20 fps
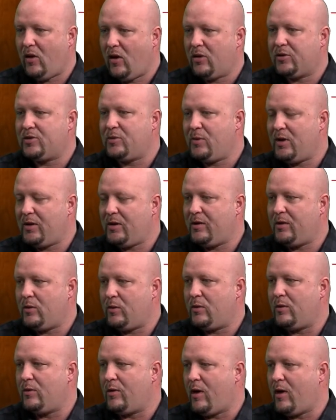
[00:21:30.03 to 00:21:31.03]
ultimately
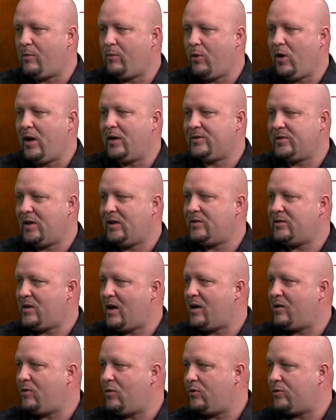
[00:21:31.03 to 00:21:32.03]
through the long process
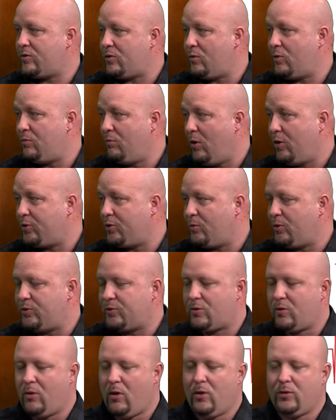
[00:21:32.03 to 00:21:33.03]
diagnosed her with multiple
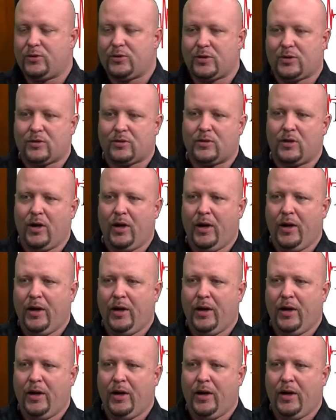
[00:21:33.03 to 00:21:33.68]
sclerosis